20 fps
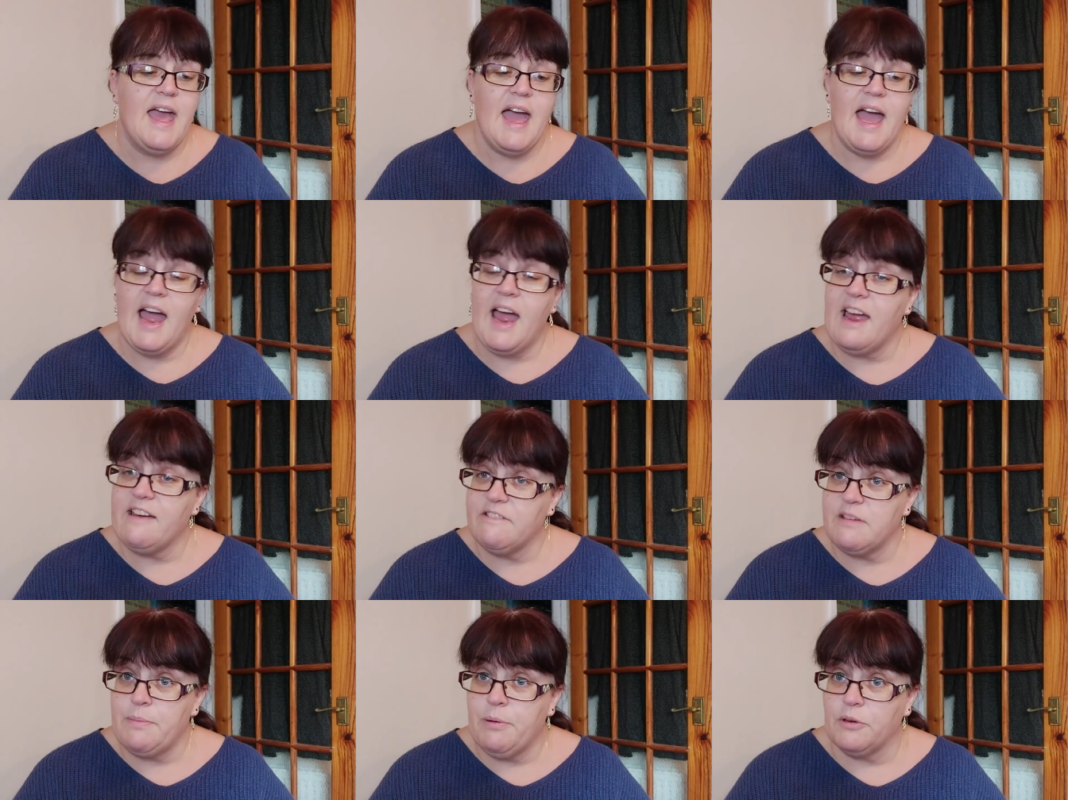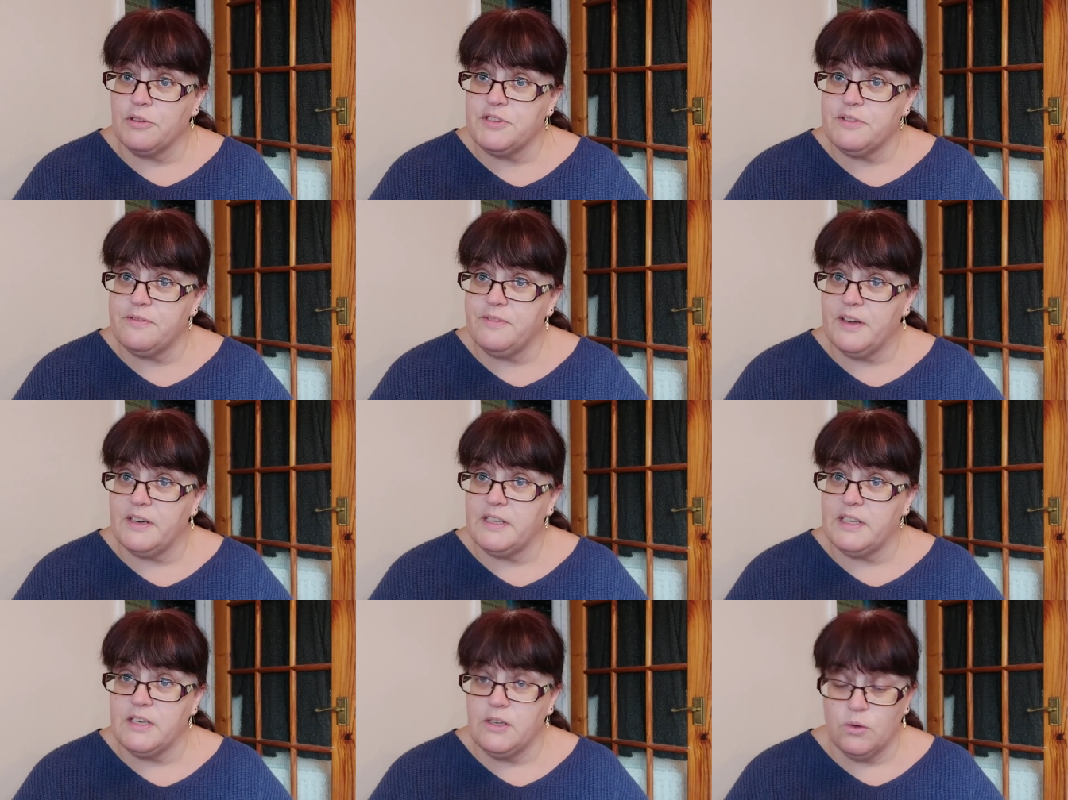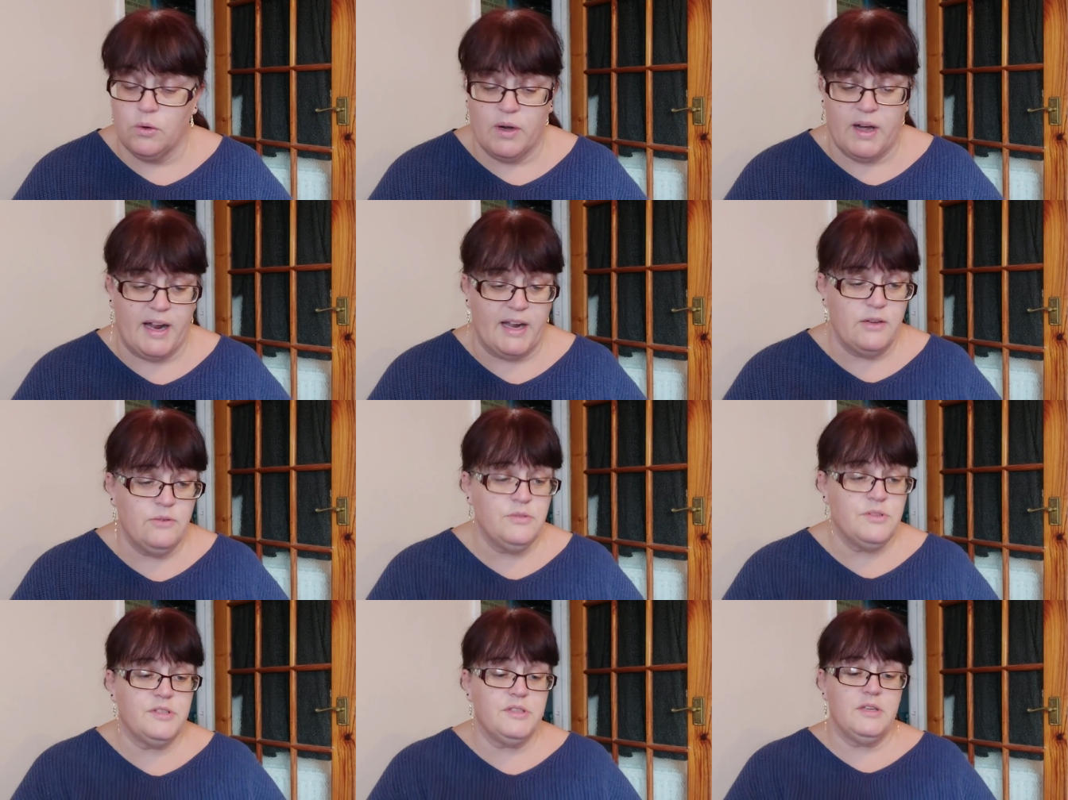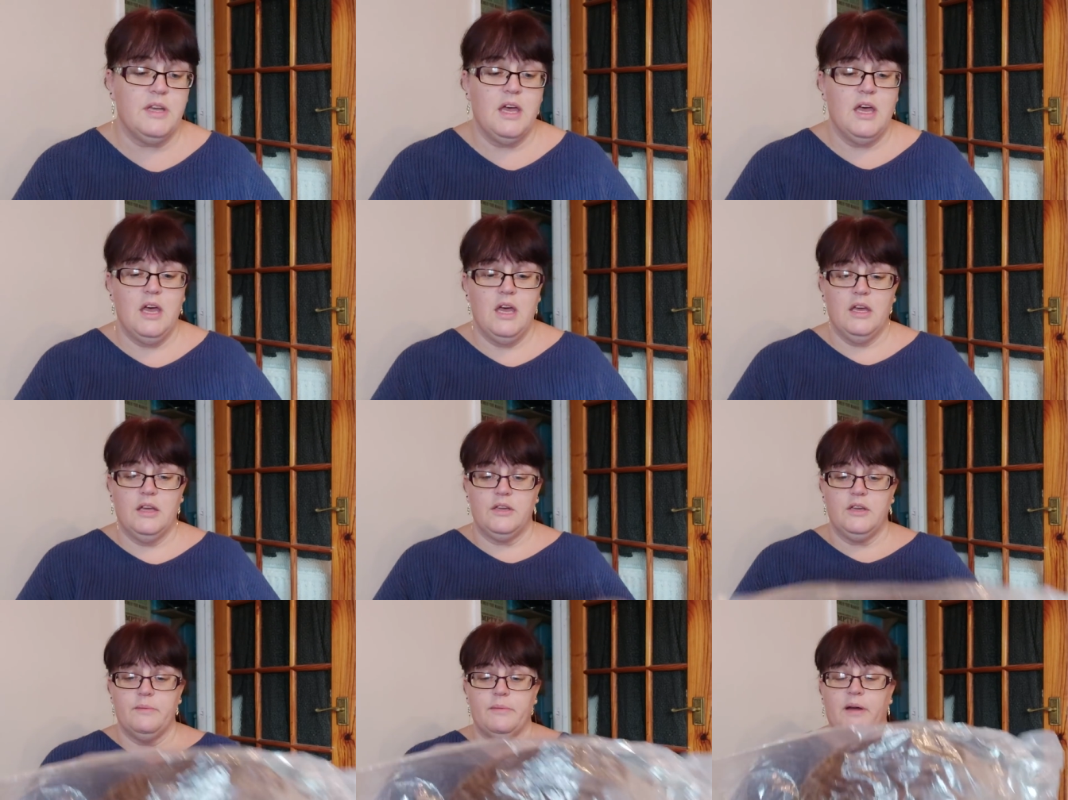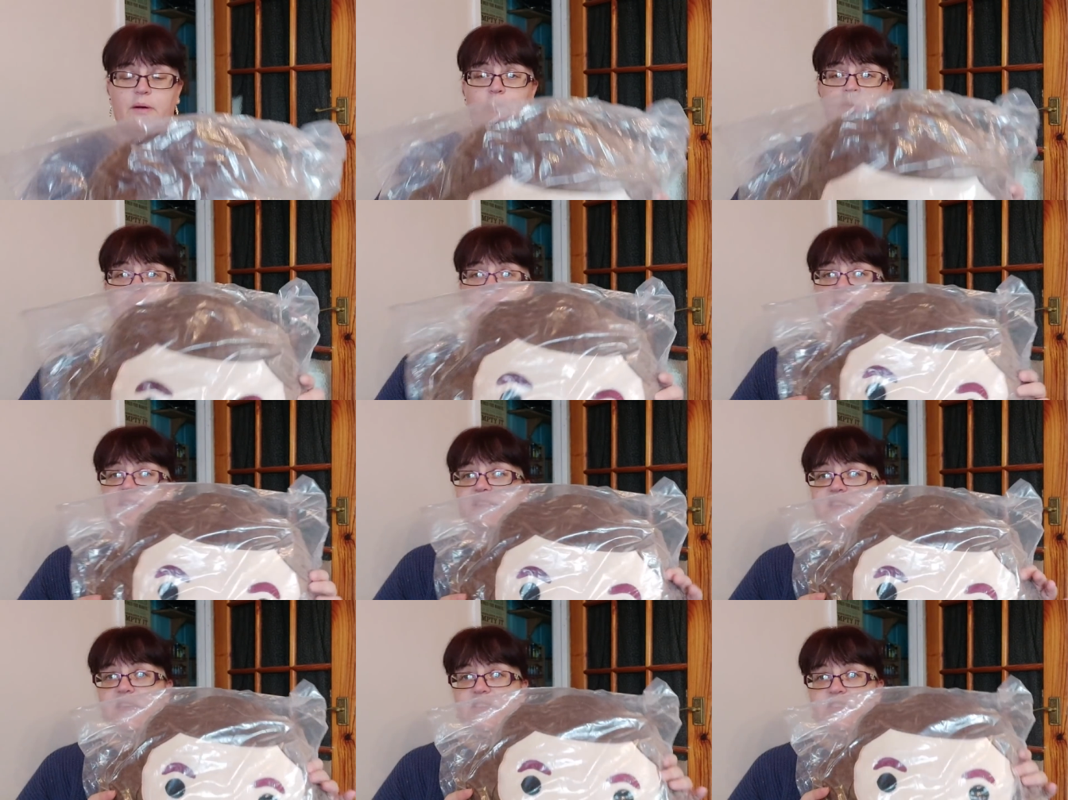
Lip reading: Harry Potter fan in your house, you might want these. They're